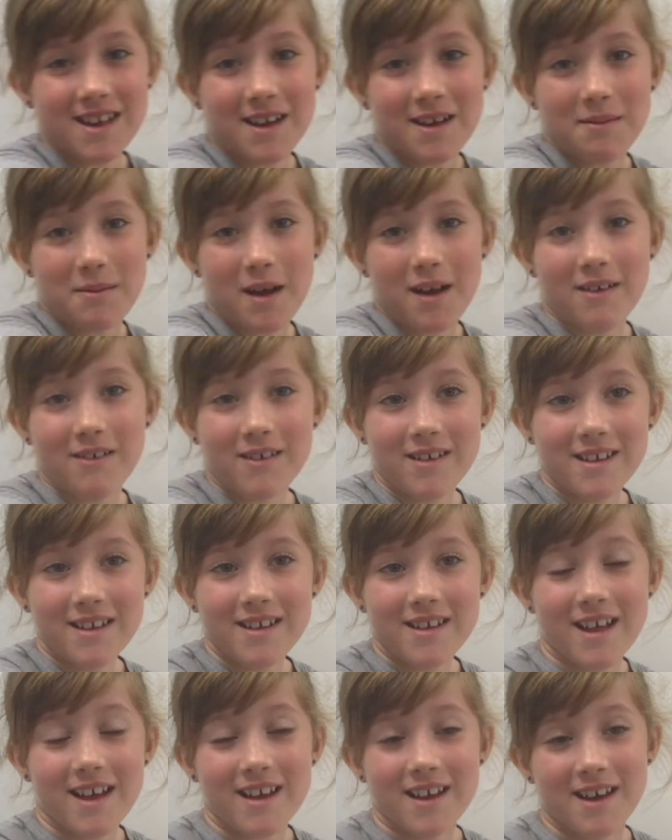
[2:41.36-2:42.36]
um, I really
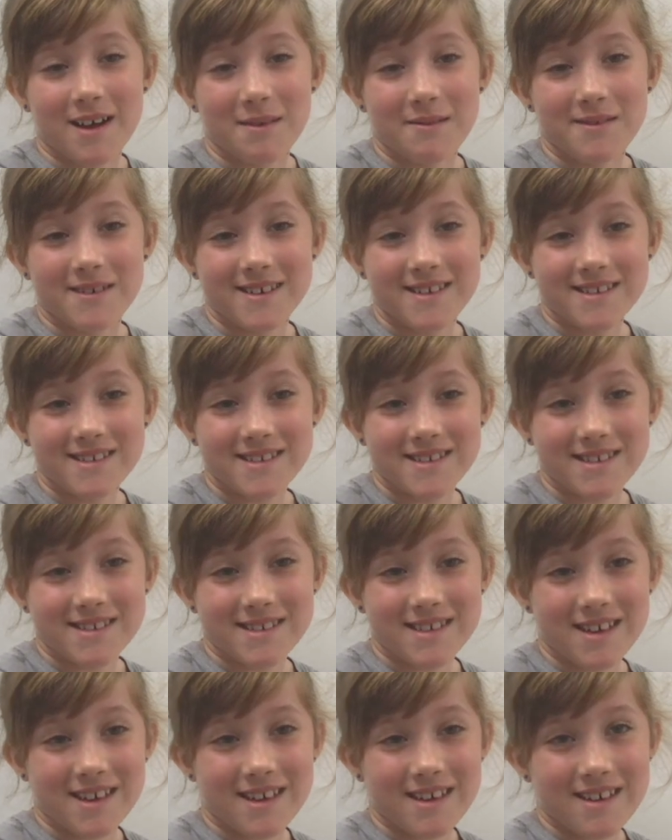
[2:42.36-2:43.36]
like gummies.
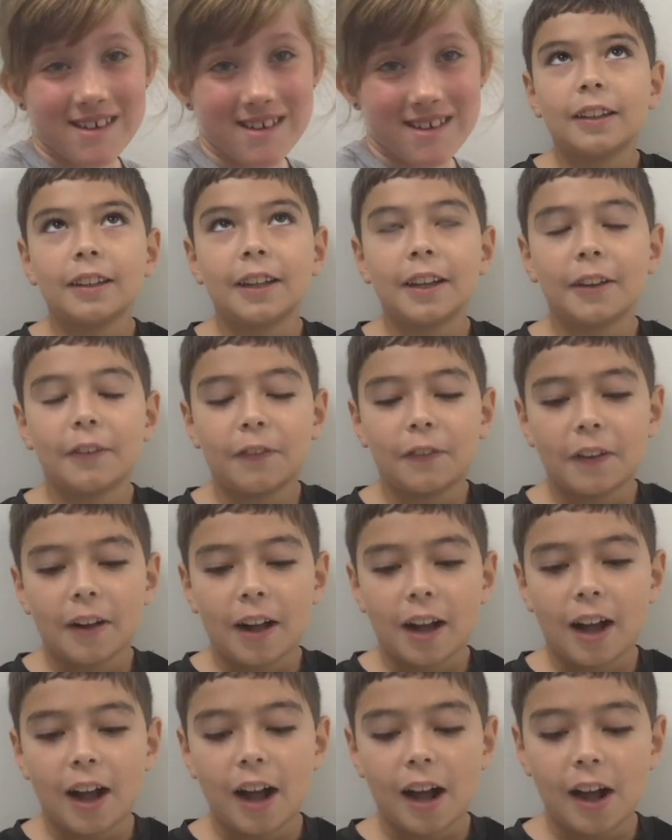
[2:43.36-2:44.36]
If
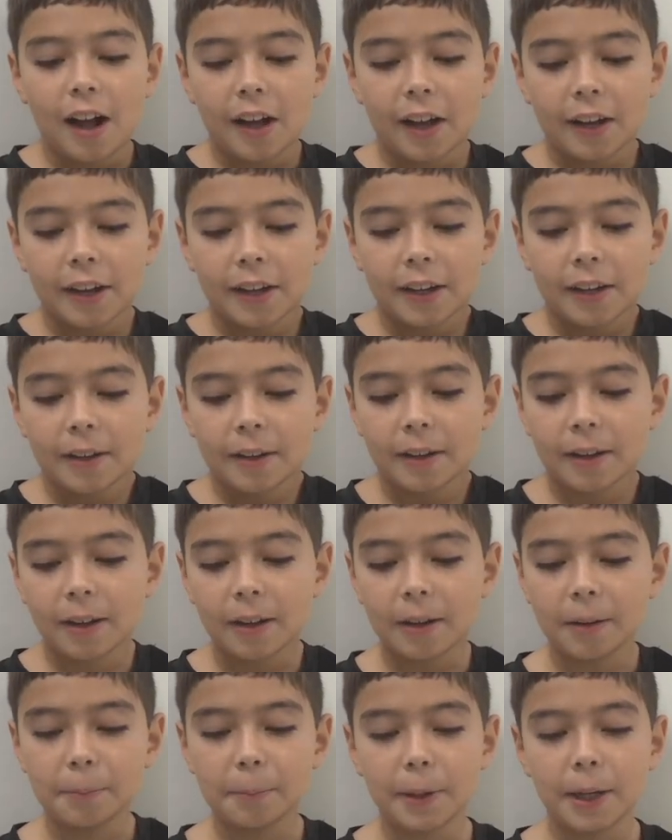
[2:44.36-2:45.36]
I
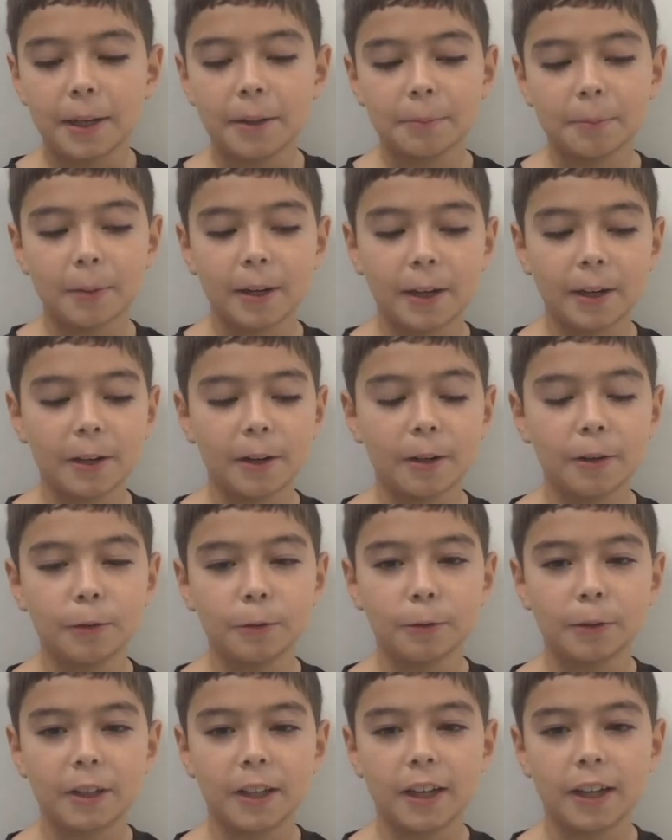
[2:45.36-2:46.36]
uh, made my
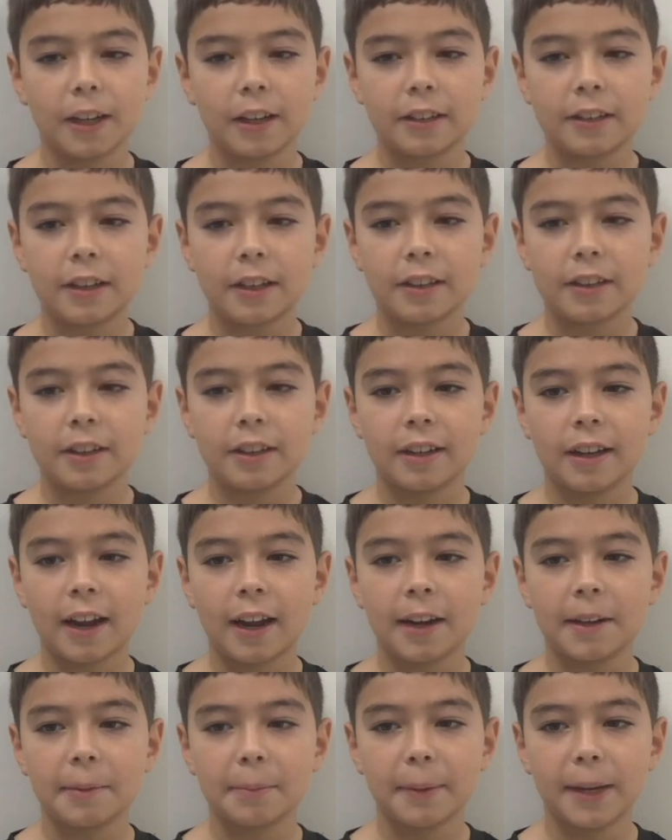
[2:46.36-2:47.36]
own candy, then
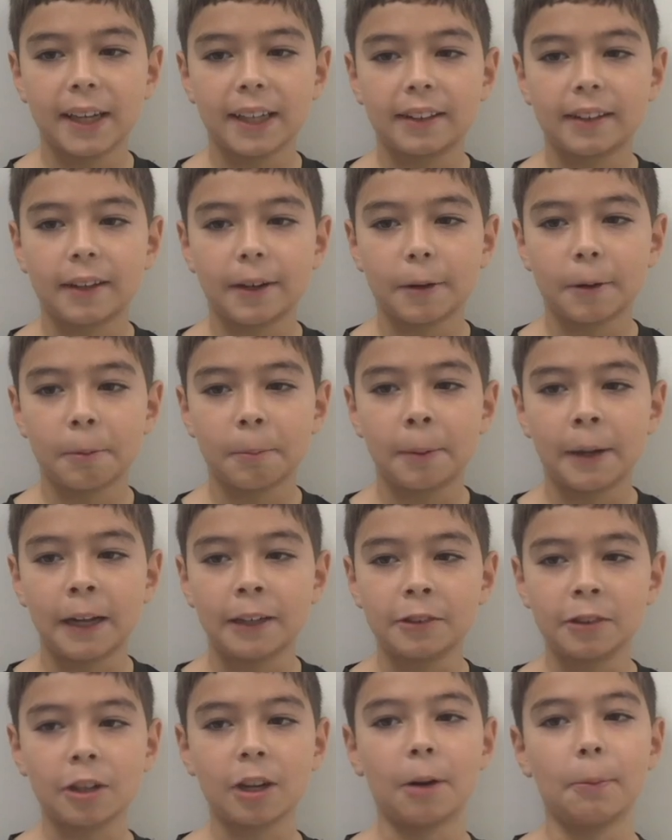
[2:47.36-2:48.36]
I'd make Sour
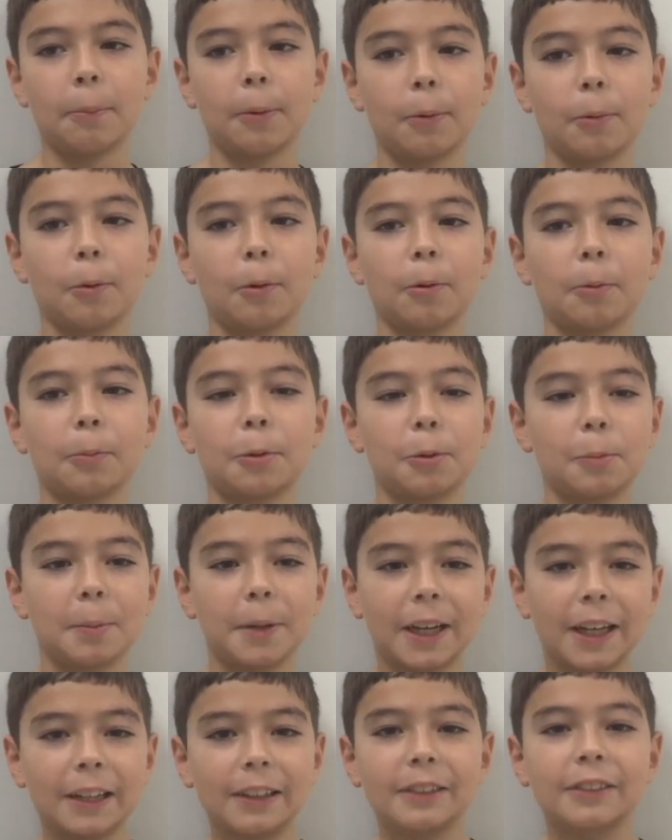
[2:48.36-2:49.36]
Patch Gummy Worms
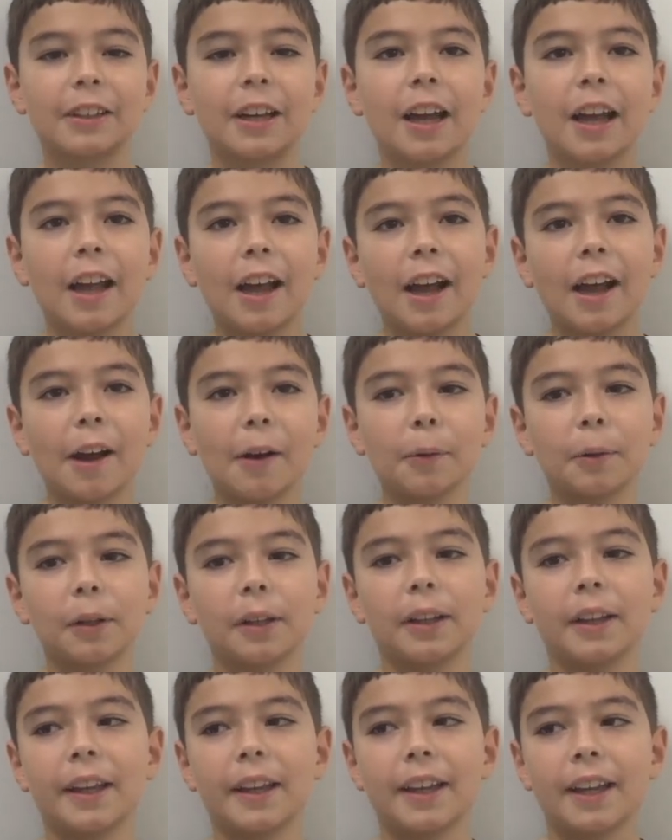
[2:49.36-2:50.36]
because I
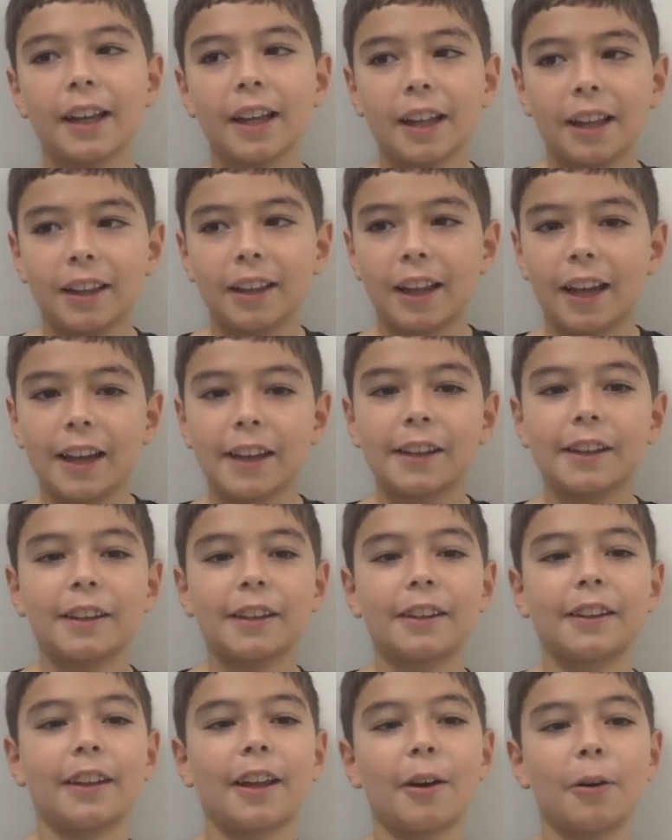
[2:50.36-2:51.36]
really like
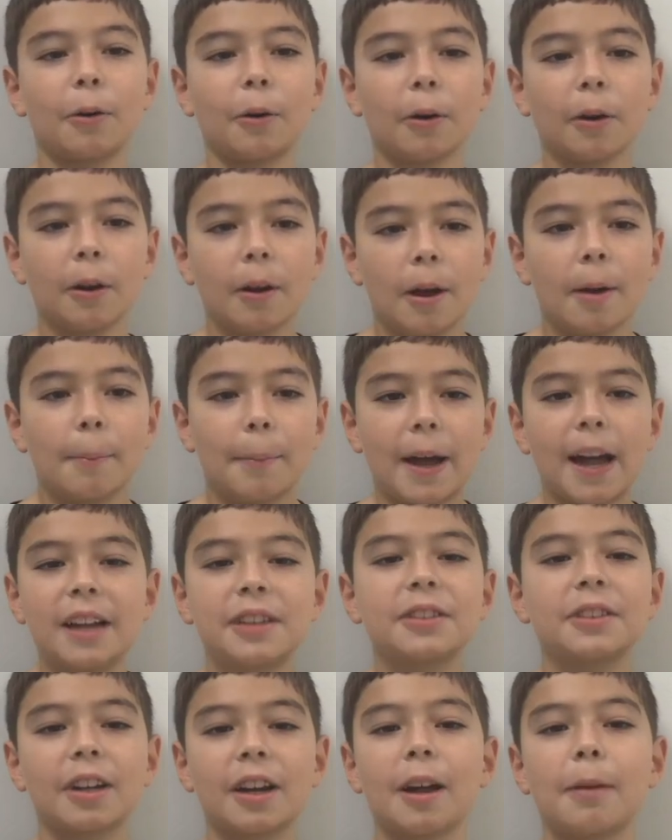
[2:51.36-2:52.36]
Sour
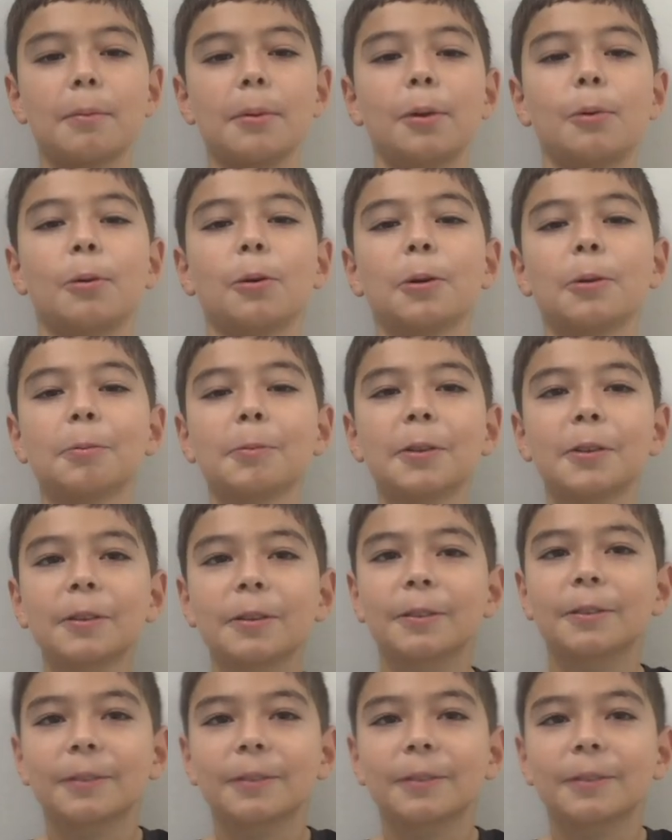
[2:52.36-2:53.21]
Patch Gummy Worms.